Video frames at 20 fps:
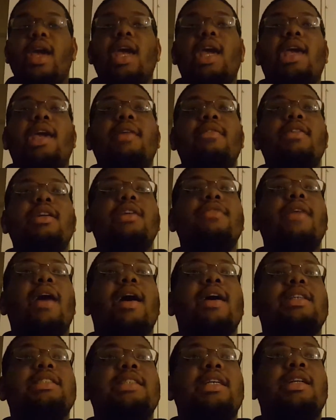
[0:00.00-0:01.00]
Even if
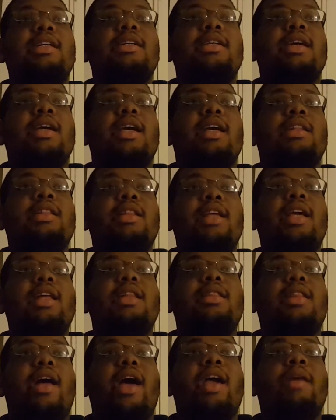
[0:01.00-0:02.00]
I extended the elite
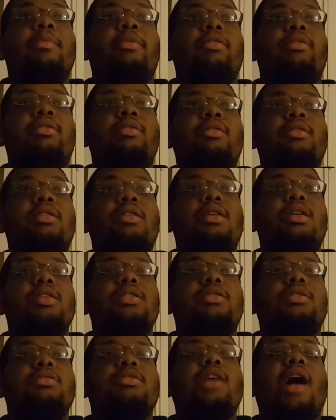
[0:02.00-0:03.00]
label
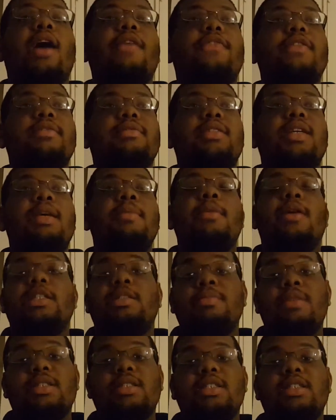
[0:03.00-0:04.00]
to top 15 because
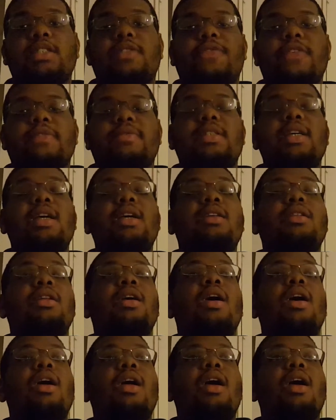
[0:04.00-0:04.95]
Michigan is 15,